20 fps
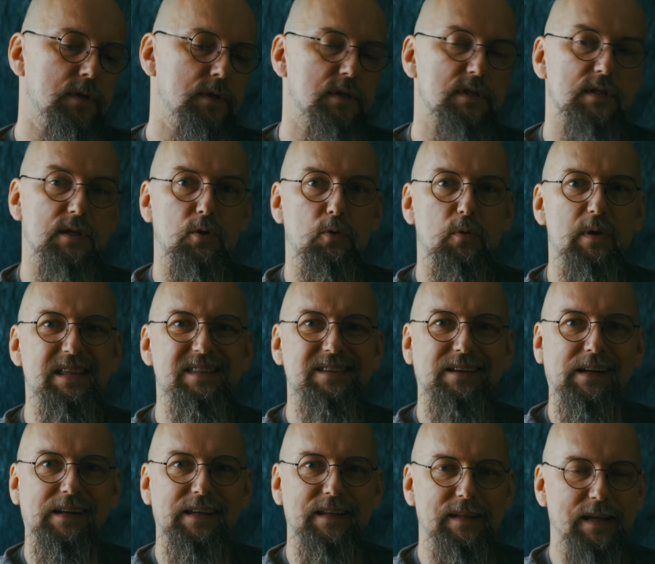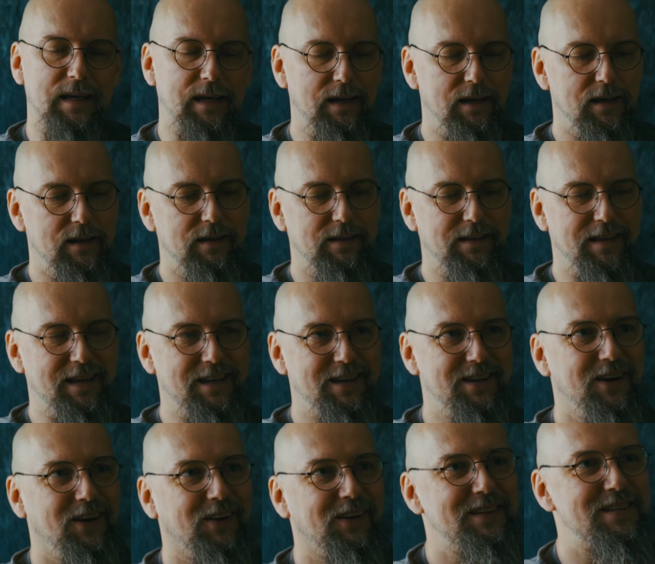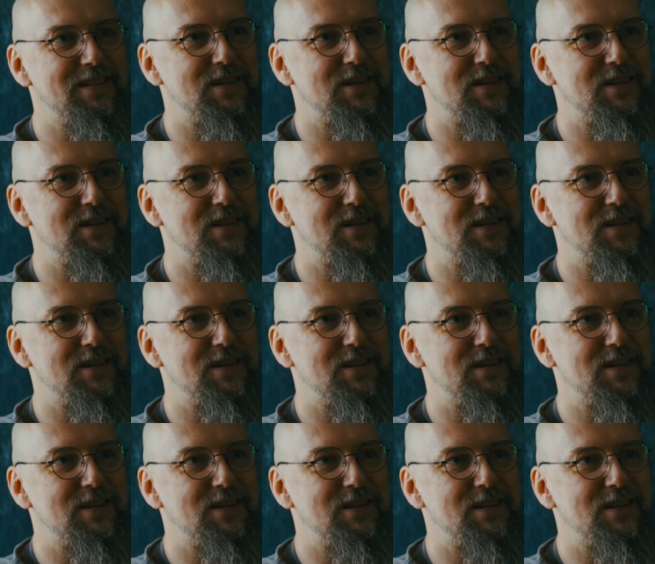screen cleaner. They call it